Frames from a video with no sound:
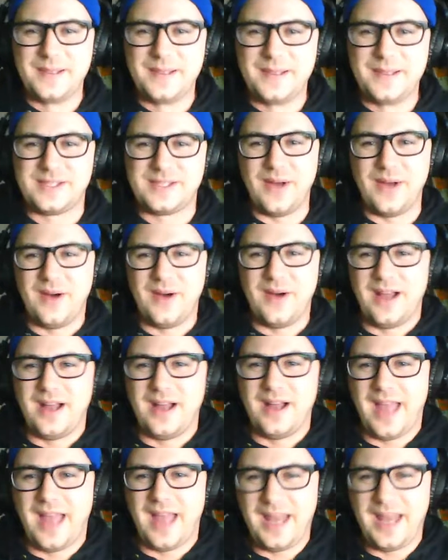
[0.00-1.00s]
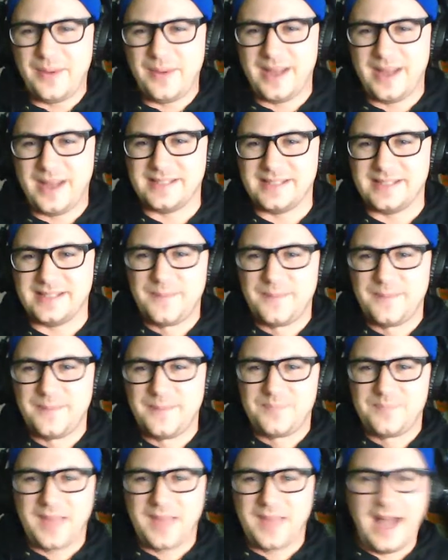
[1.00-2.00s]
So, anyways,
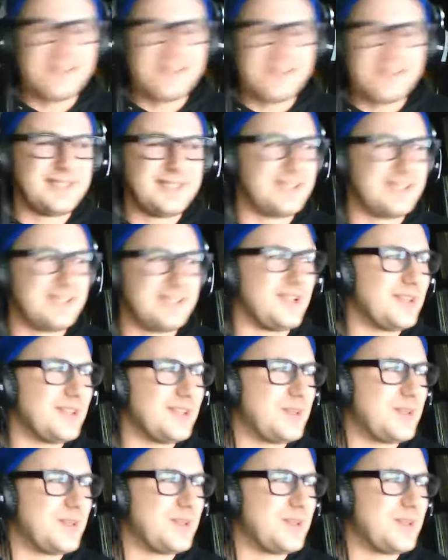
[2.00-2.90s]
ISIS is also a